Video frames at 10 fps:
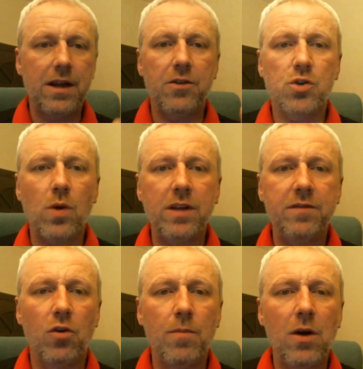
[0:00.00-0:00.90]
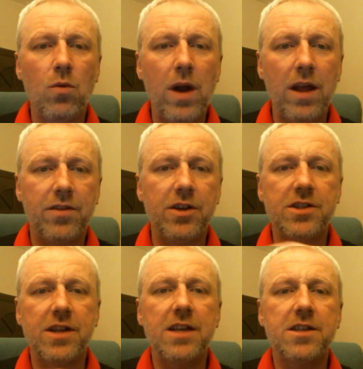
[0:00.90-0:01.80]
Now, the 24mm width that it
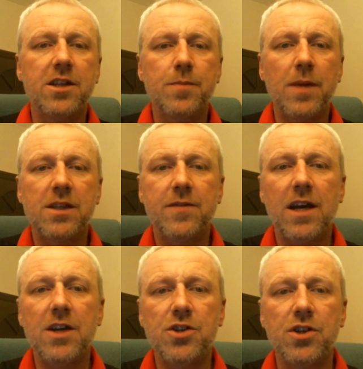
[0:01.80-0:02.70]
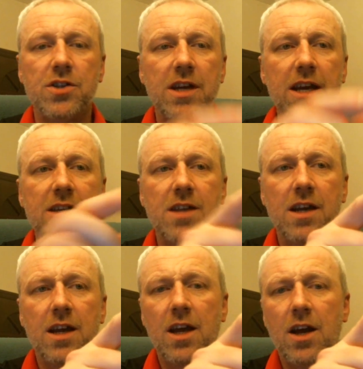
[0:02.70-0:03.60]
states in the specifications is
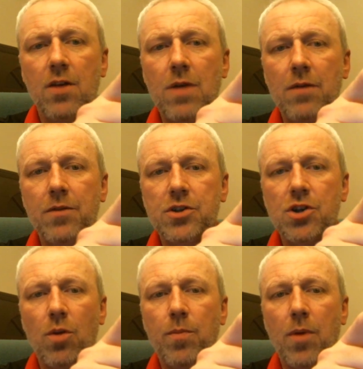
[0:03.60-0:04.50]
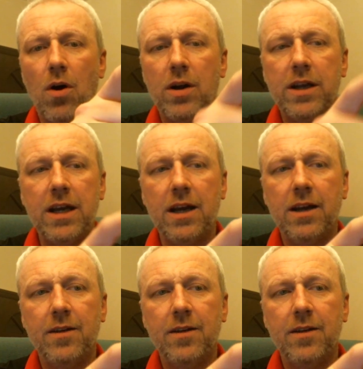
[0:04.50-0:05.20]
around the top bar here